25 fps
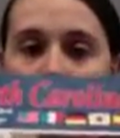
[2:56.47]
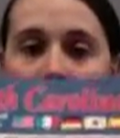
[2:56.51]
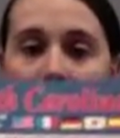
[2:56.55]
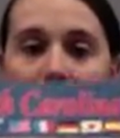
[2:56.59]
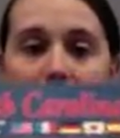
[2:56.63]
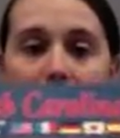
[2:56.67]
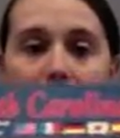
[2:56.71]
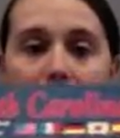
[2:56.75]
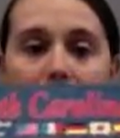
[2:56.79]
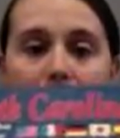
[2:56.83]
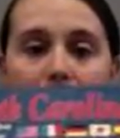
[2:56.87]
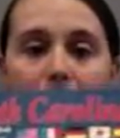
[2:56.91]

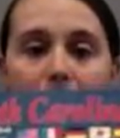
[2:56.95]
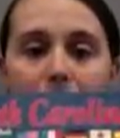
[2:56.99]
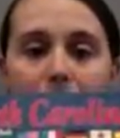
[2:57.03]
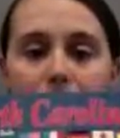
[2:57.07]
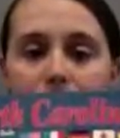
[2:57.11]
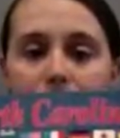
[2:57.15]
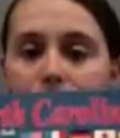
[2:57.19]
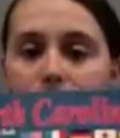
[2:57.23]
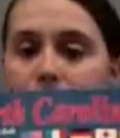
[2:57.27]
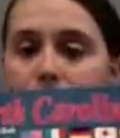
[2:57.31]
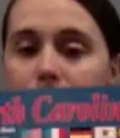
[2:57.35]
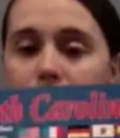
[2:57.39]

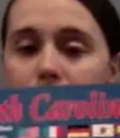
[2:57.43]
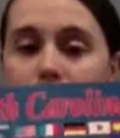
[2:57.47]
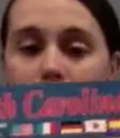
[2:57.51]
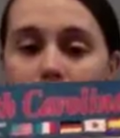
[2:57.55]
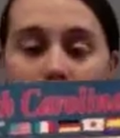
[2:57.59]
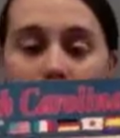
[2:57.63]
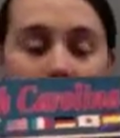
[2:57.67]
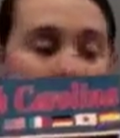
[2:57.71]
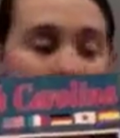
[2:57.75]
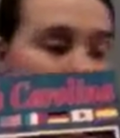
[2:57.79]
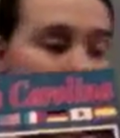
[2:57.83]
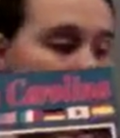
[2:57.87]
and
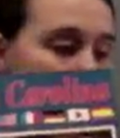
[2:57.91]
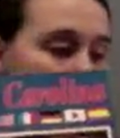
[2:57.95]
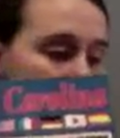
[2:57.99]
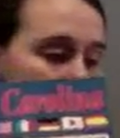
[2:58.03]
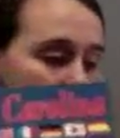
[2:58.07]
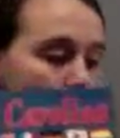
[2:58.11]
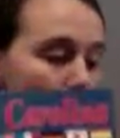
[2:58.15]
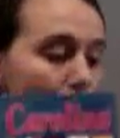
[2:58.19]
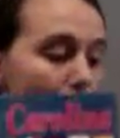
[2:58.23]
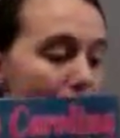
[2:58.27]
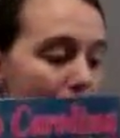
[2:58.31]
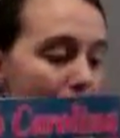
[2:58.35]
I could
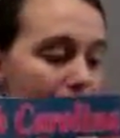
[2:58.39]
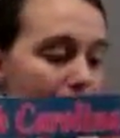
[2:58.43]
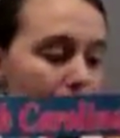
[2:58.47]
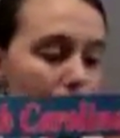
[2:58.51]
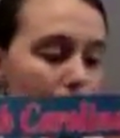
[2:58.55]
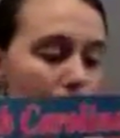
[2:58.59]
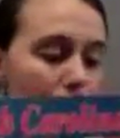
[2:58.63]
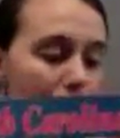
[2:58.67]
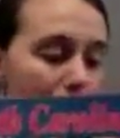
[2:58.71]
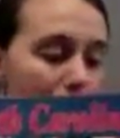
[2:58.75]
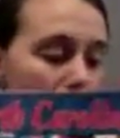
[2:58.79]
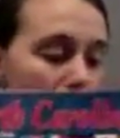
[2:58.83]
also have one. I